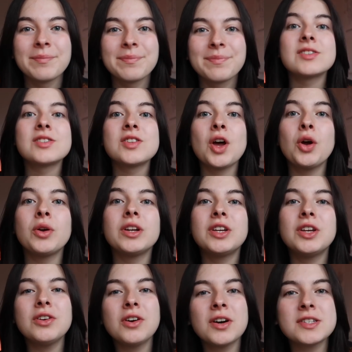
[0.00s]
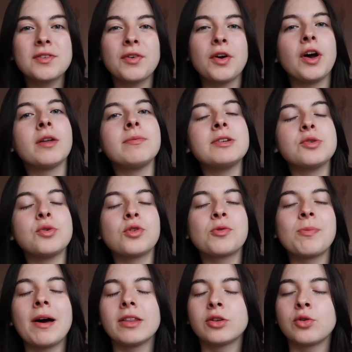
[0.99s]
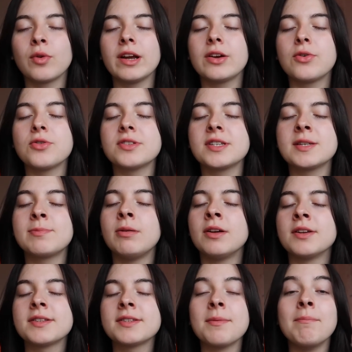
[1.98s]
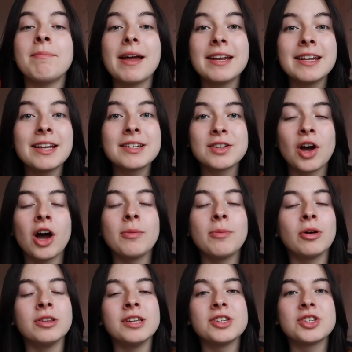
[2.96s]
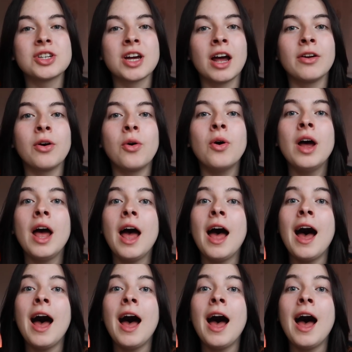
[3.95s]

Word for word: So you guys have heard me talk about the Great Courses Plus many a time on this channel